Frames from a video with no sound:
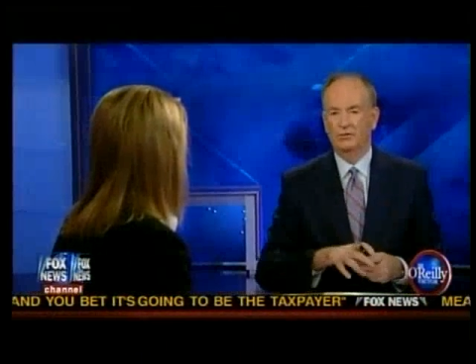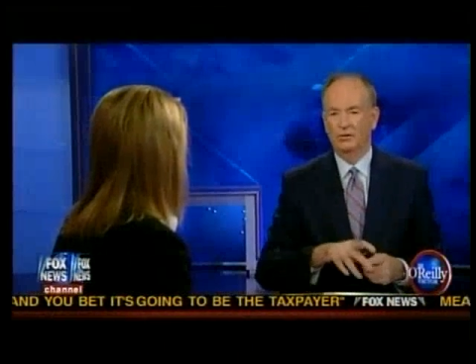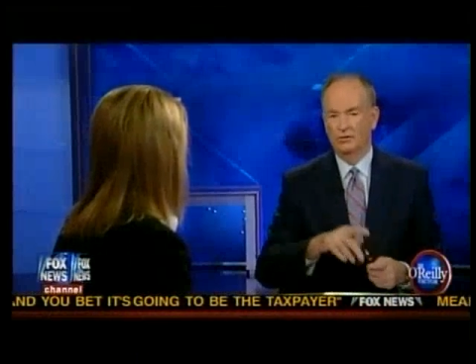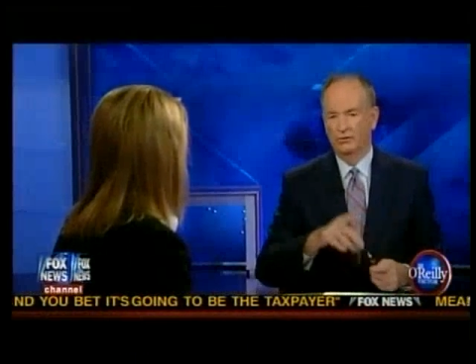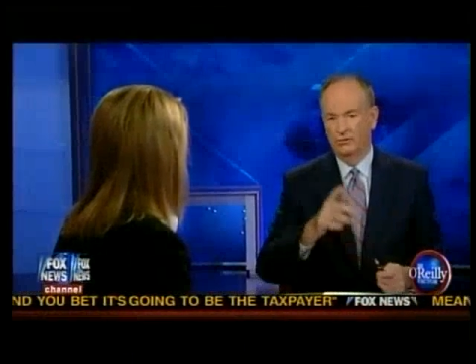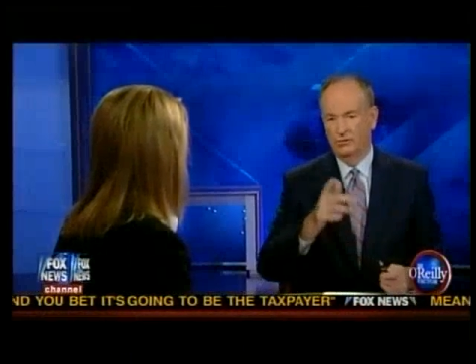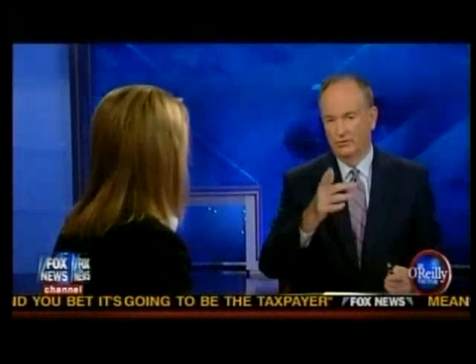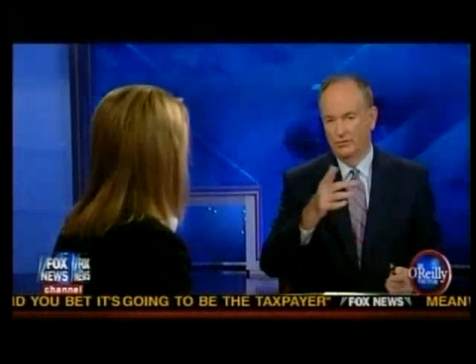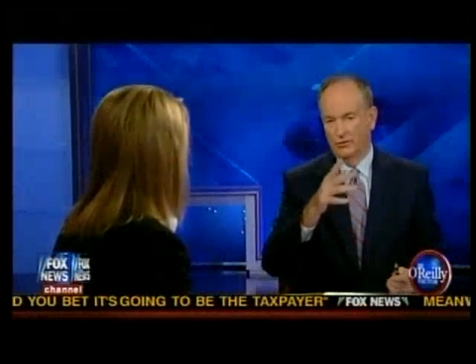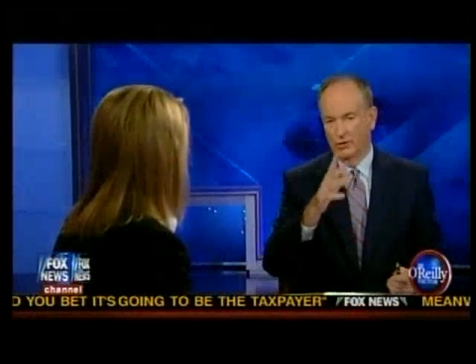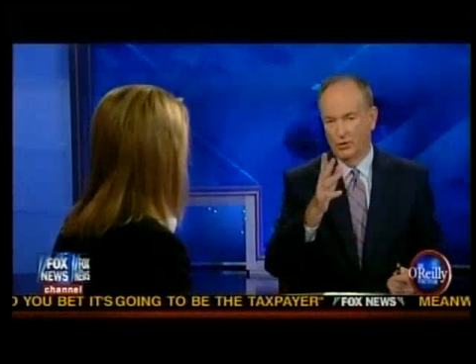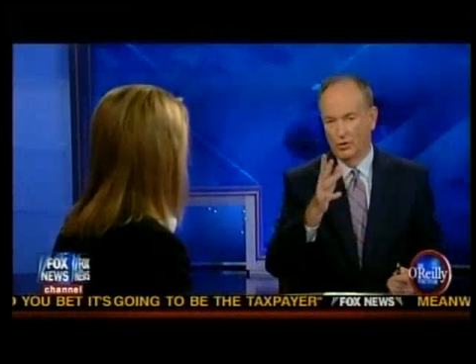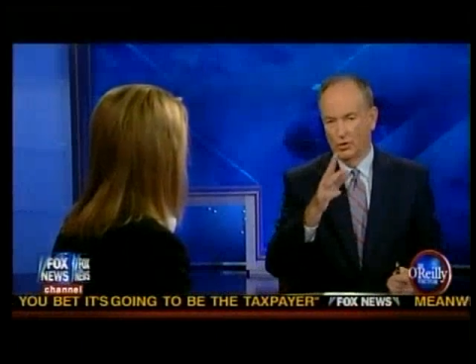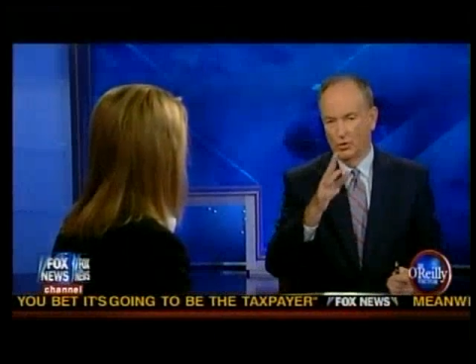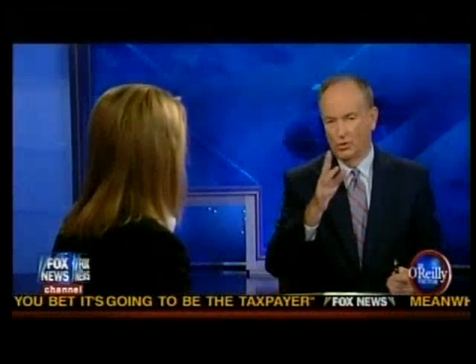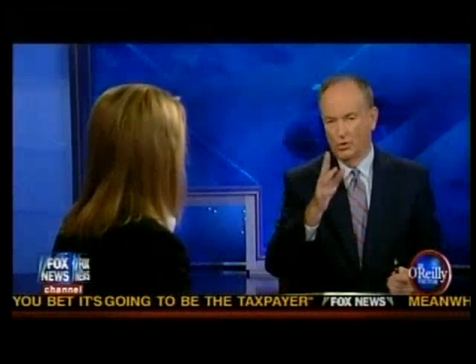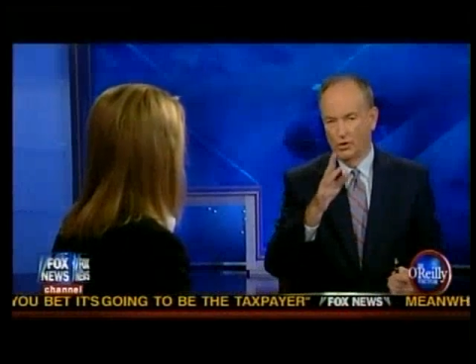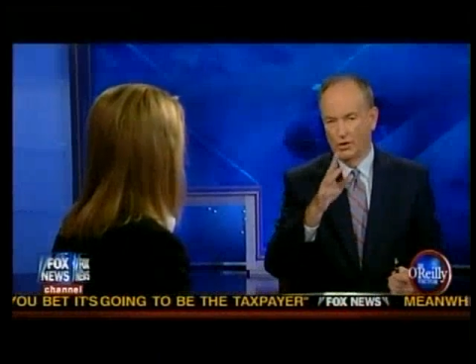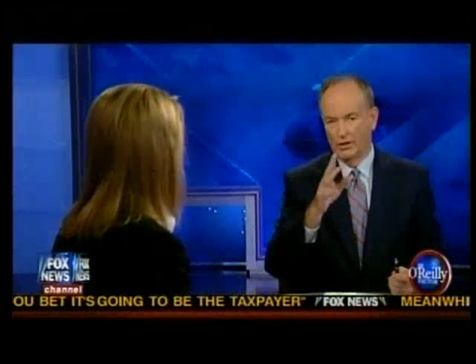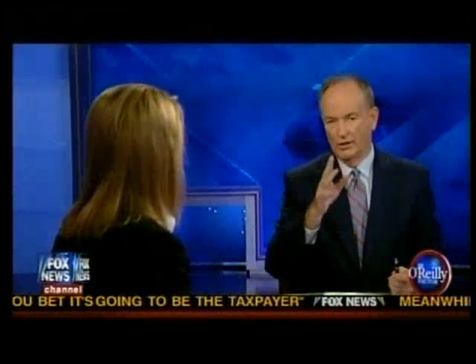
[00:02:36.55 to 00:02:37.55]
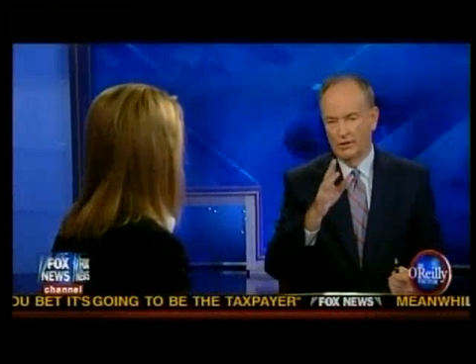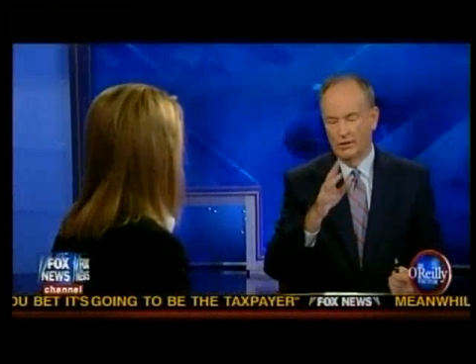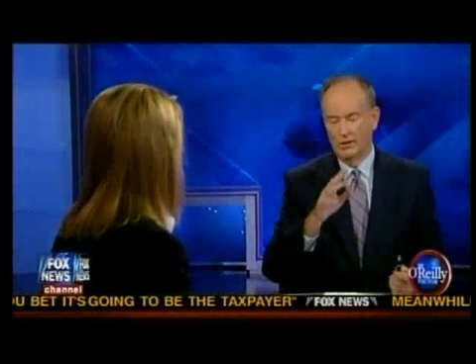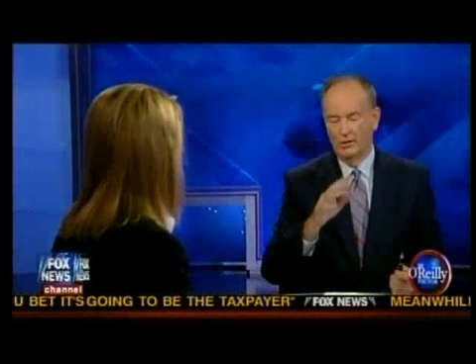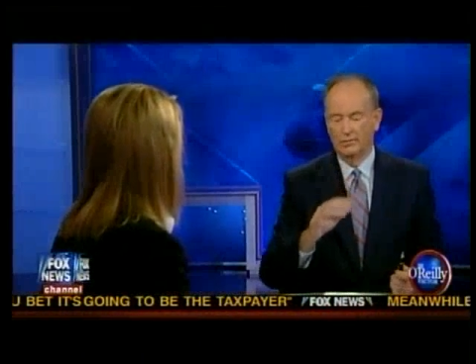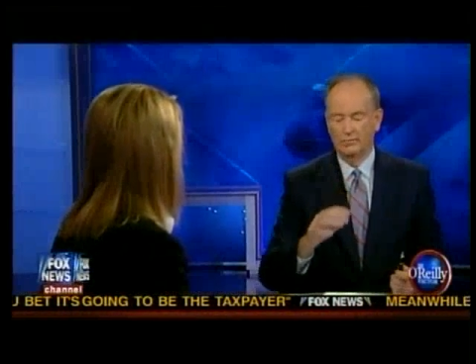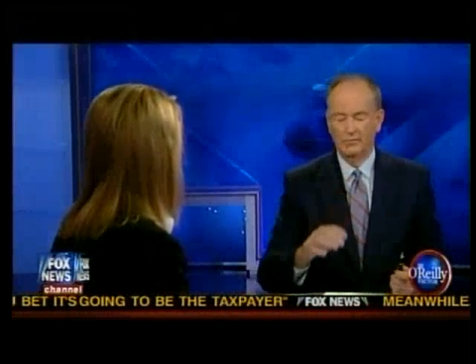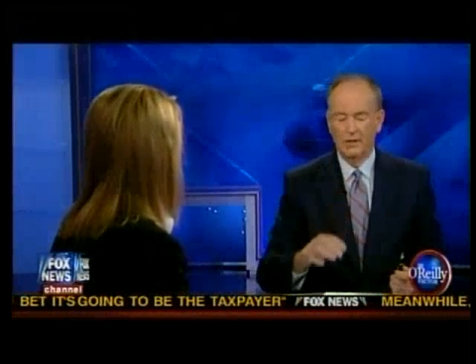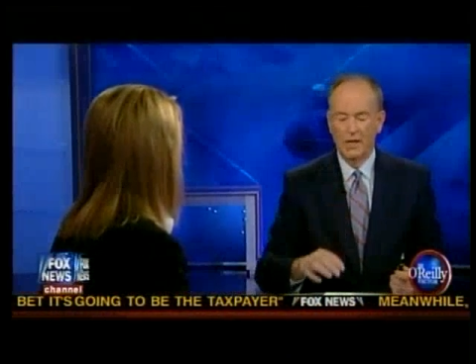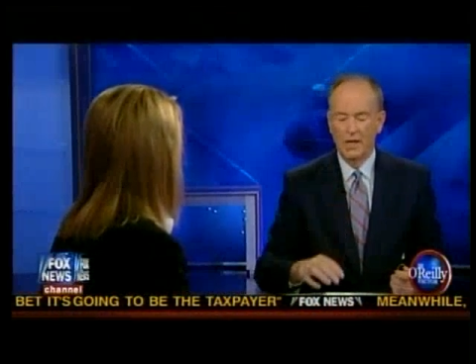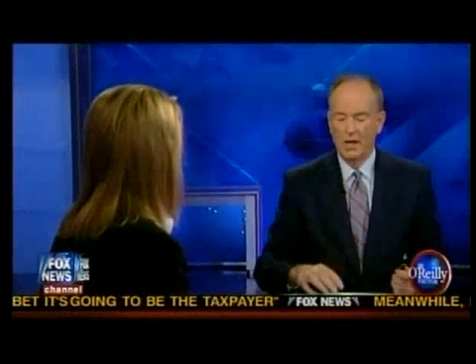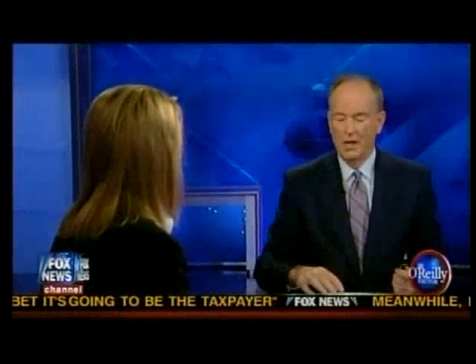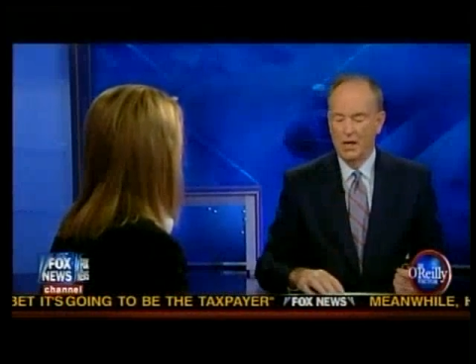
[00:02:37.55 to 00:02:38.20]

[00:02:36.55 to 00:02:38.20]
so this is a viewer warning deal.